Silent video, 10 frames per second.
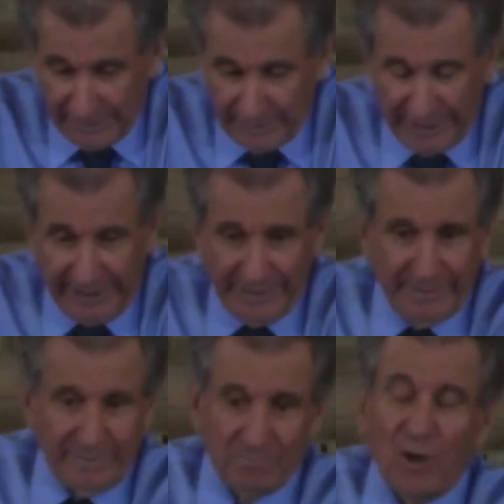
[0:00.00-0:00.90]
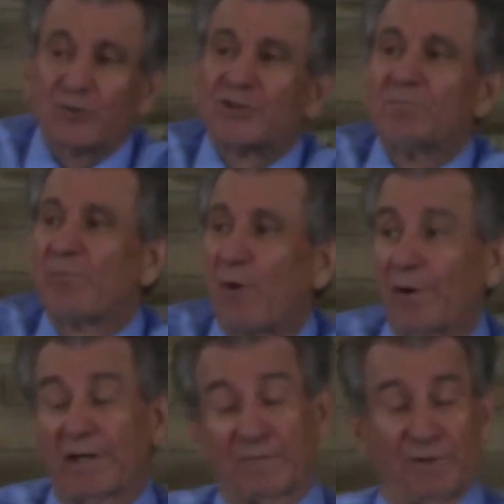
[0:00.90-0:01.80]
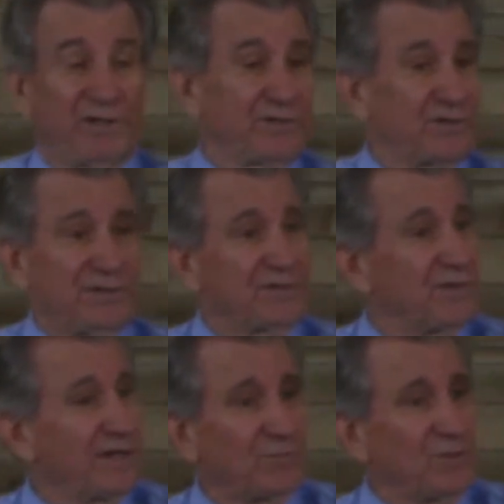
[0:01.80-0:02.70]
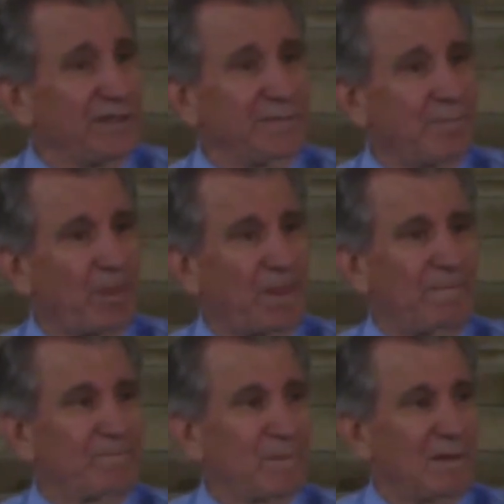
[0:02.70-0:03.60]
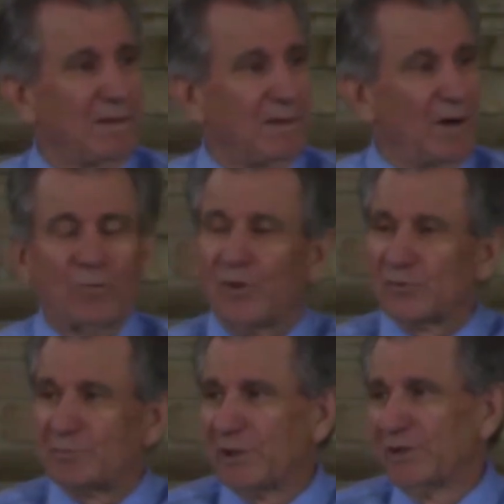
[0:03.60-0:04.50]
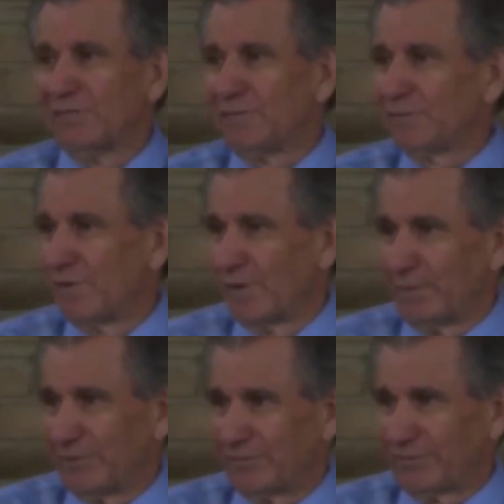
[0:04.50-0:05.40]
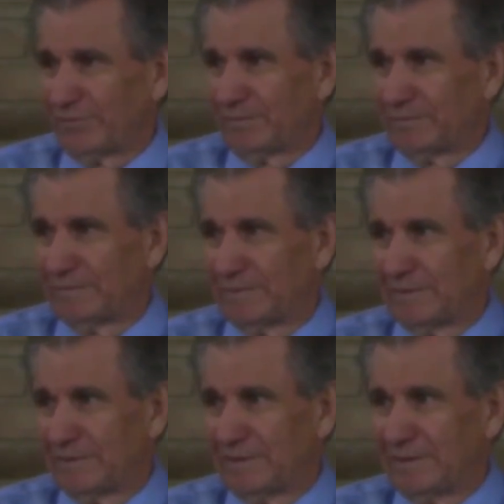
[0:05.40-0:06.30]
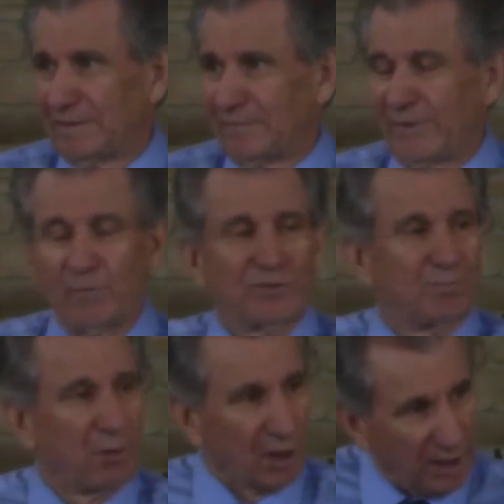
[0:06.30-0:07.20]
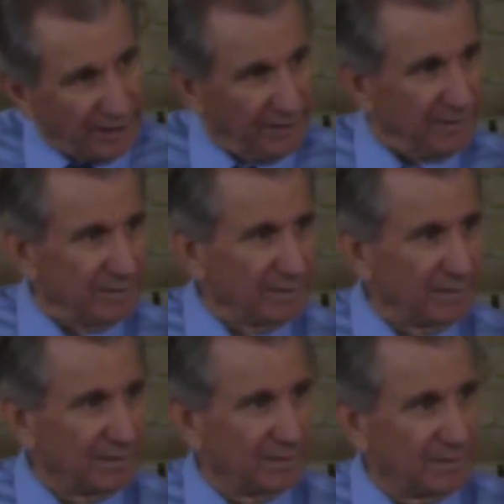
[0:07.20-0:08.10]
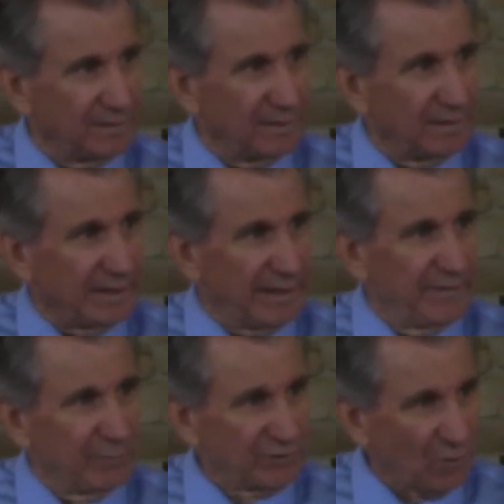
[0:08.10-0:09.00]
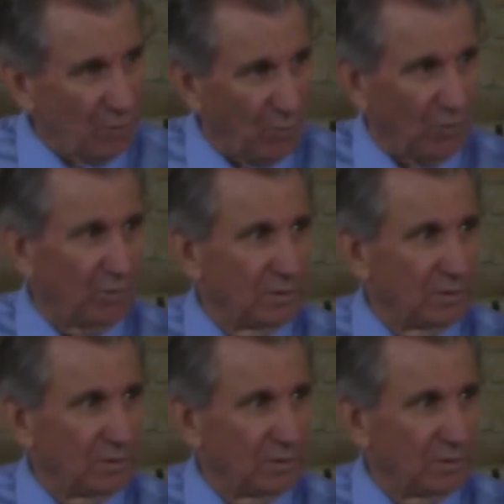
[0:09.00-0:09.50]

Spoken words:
And most importantly, and we're going to see this next week, on those beautiful garments, there was blood and there was oil.